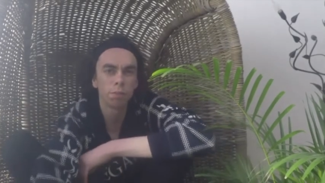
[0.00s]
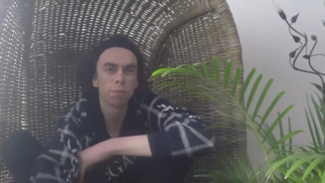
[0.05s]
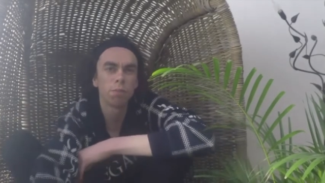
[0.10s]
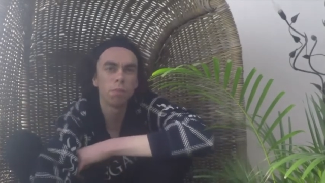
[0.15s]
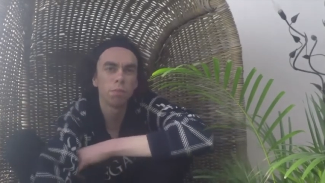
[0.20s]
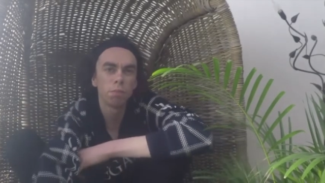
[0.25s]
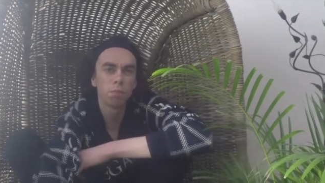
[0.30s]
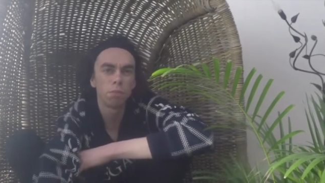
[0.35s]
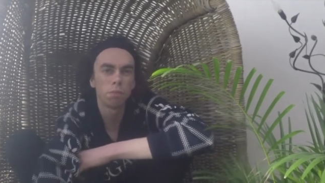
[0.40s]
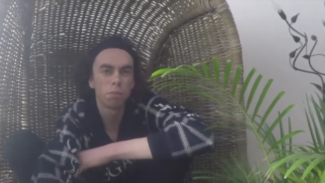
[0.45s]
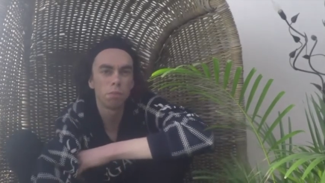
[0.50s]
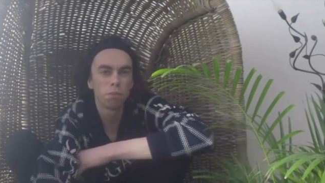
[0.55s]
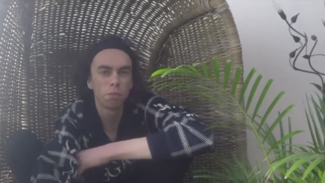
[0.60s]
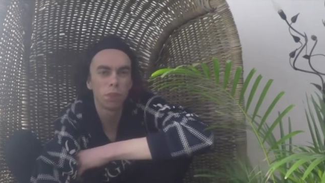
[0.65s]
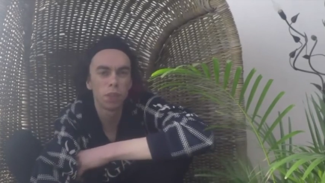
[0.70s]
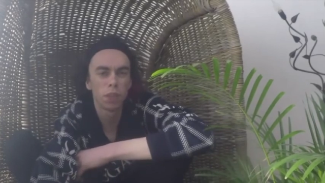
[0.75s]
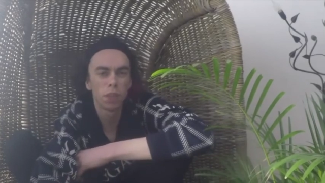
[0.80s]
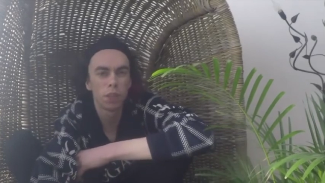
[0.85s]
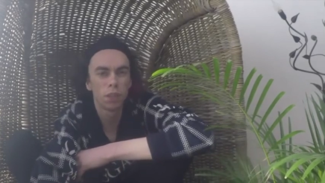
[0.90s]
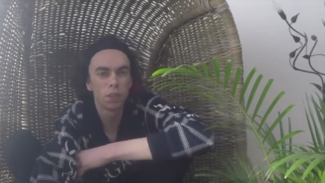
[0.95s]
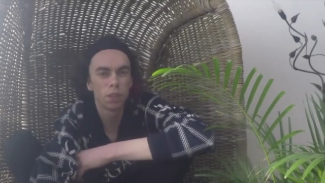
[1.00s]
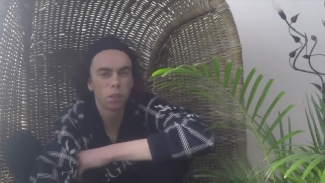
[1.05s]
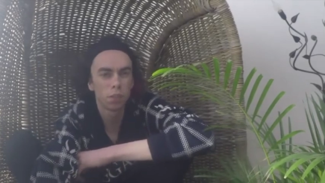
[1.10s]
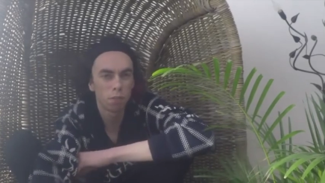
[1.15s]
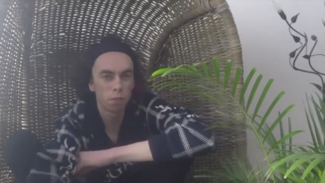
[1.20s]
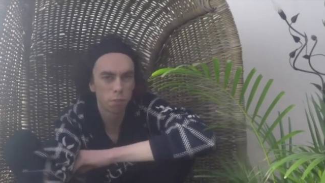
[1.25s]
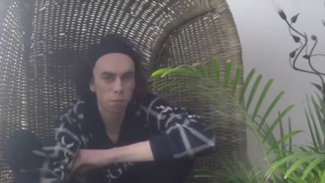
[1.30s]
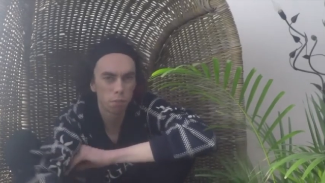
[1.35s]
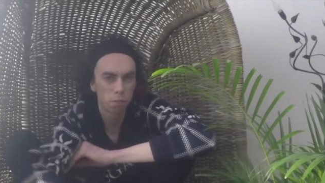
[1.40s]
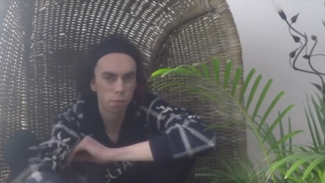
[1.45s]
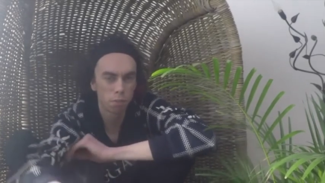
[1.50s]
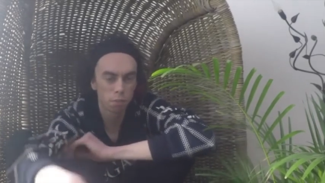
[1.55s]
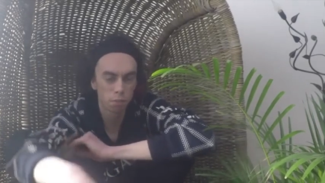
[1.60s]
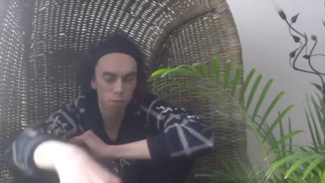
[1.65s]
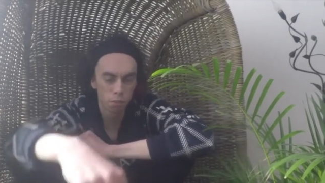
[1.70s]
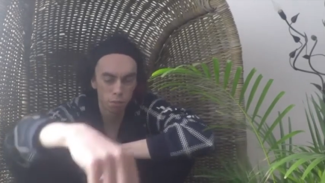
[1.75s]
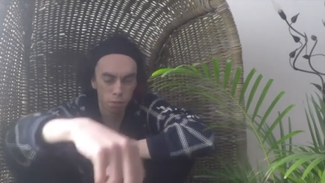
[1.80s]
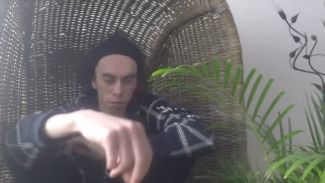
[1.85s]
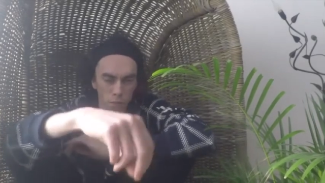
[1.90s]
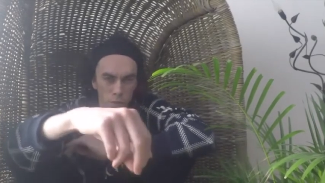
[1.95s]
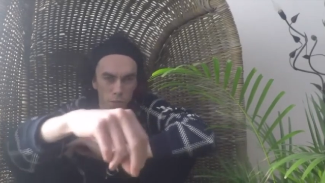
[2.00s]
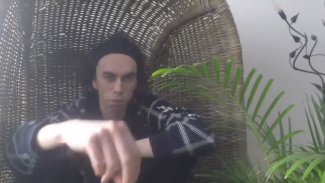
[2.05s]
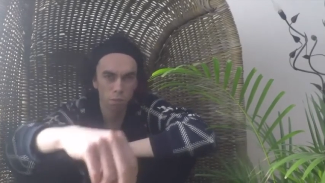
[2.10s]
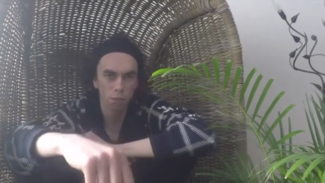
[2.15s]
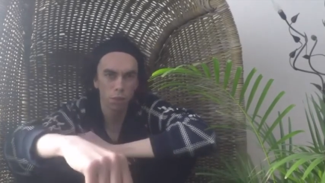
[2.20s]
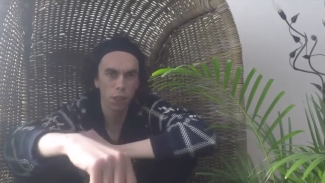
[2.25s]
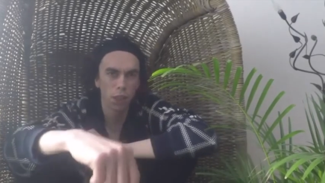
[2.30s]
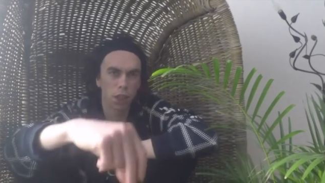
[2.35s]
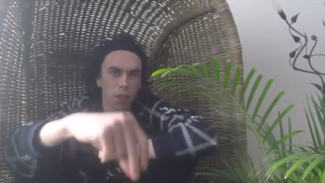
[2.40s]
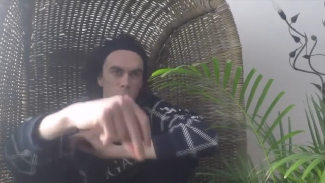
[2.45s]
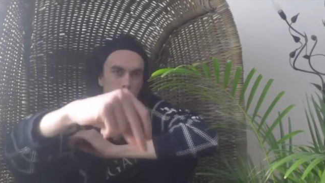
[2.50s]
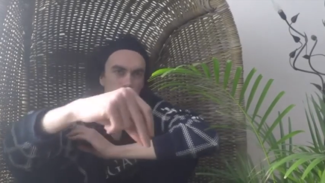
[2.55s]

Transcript: (no one is talking)